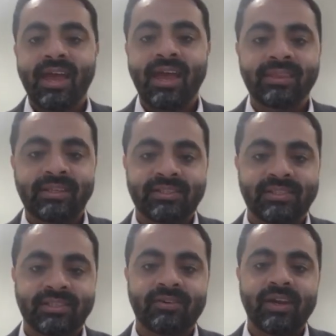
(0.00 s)
And there's
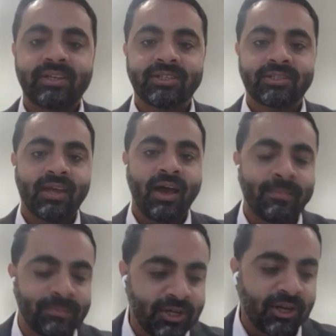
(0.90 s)
this great
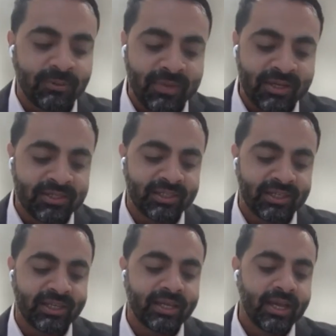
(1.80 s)

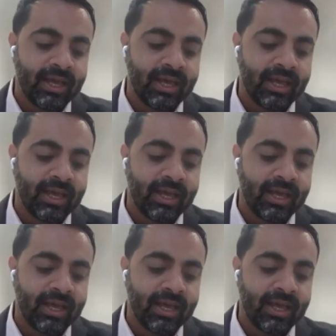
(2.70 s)
documentary